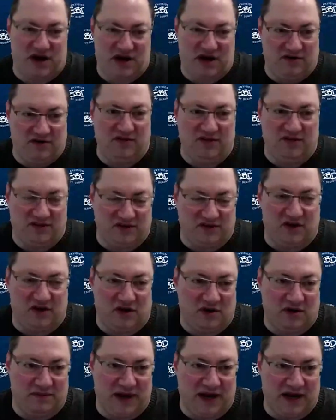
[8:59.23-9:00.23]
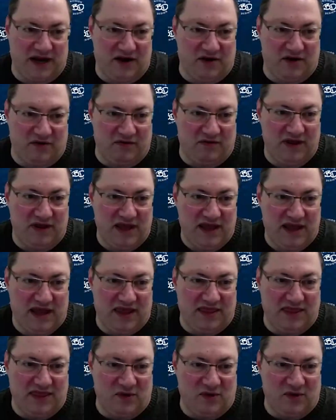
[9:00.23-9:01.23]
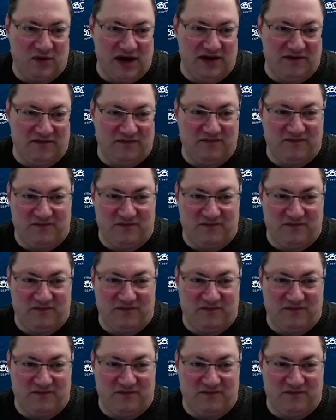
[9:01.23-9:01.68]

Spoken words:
try and do this all on my own. And then when it